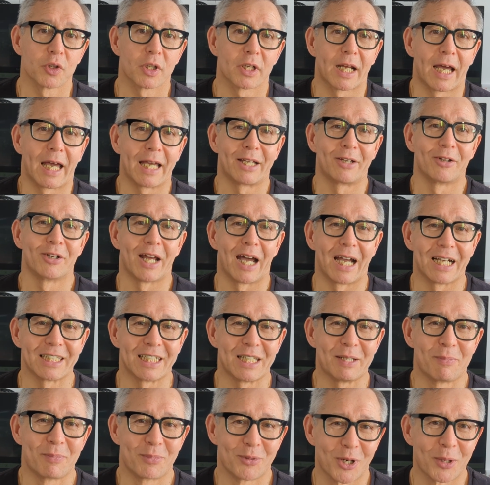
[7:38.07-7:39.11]
that I could
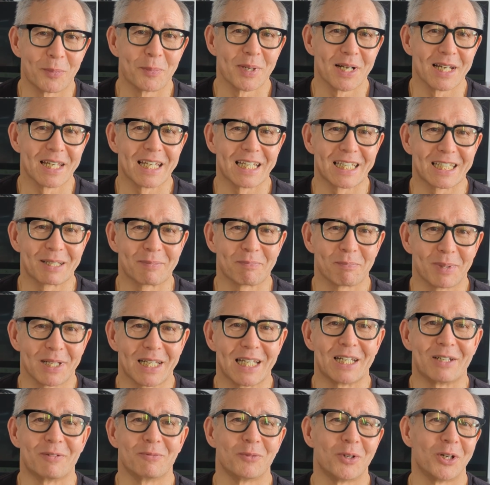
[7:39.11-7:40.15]
actually properly
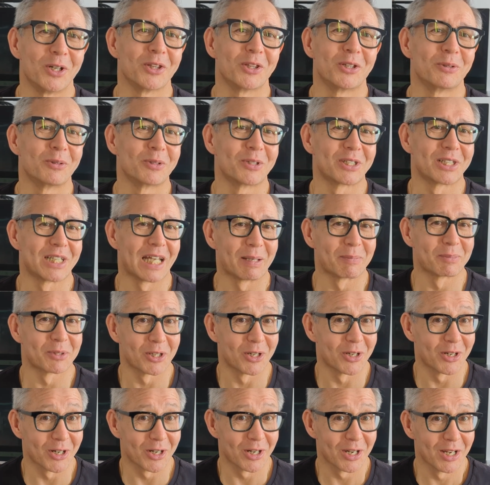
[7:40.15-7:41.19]
explain what those steps
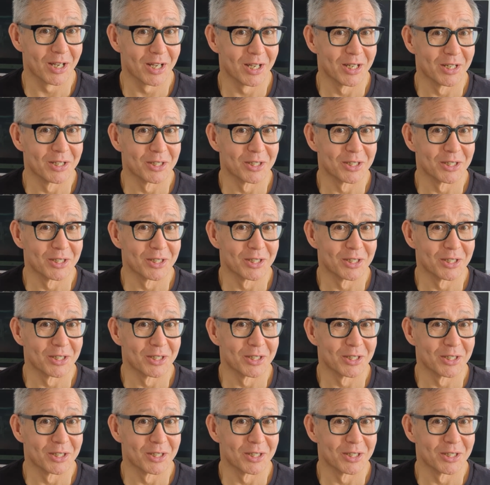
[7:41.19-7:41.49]
are.